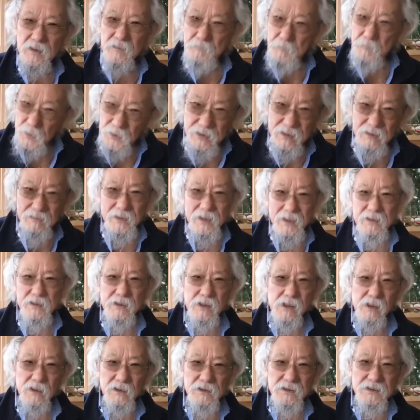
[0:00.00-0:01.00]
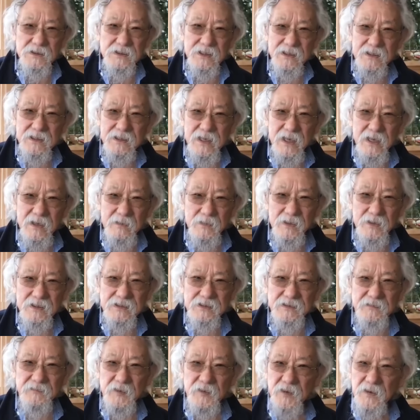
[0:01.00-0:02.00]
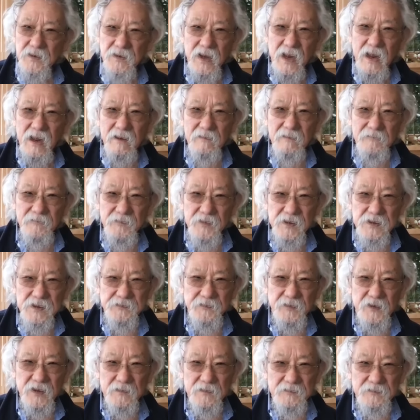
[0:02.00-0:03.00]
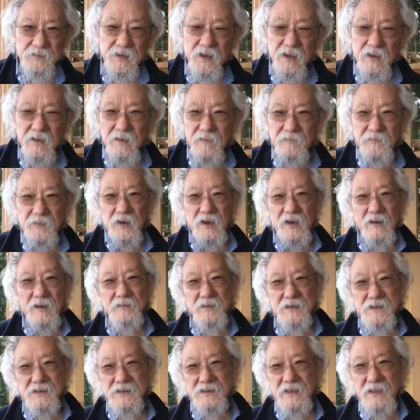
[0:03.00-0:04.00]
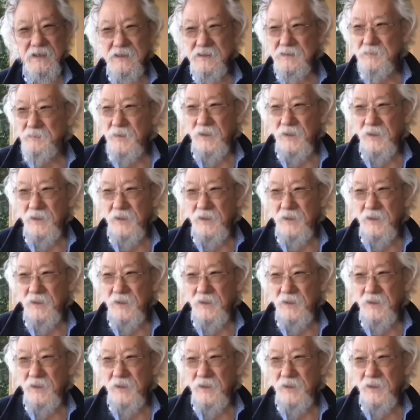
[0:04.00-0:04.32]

Put them into closed containments if you're going to have fish farms, for heaven's sakes.